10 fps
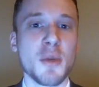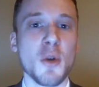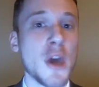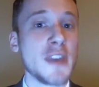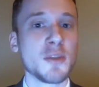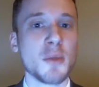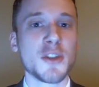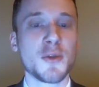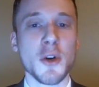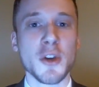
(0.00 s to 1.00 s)
They put way too
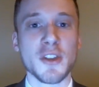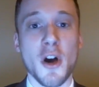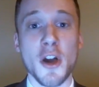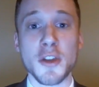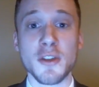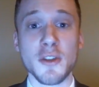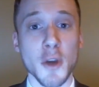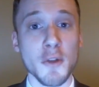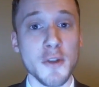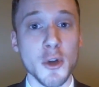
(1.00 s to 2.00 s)
much focus on
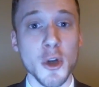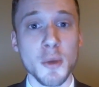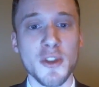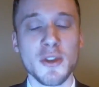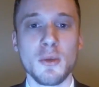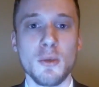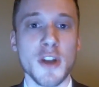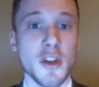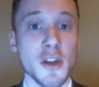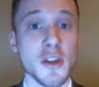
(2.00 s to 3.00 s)
conservative groups,
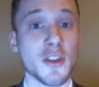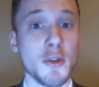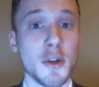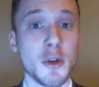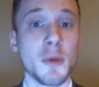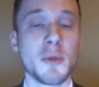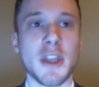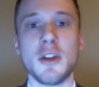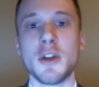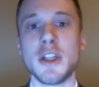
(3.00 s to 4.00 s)
watchdog and conservative groups,
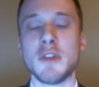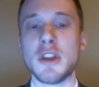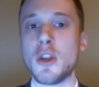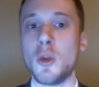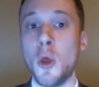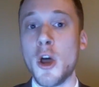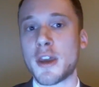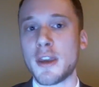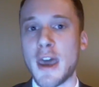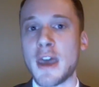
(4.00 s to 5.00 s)
but they don't even
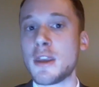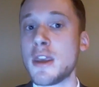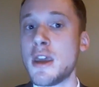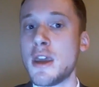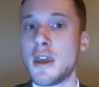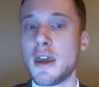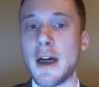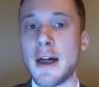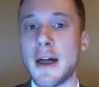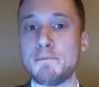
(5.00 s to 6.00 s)
look at
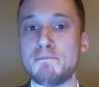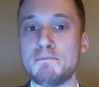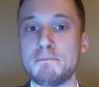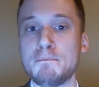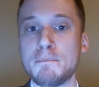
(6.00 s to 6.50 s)
um,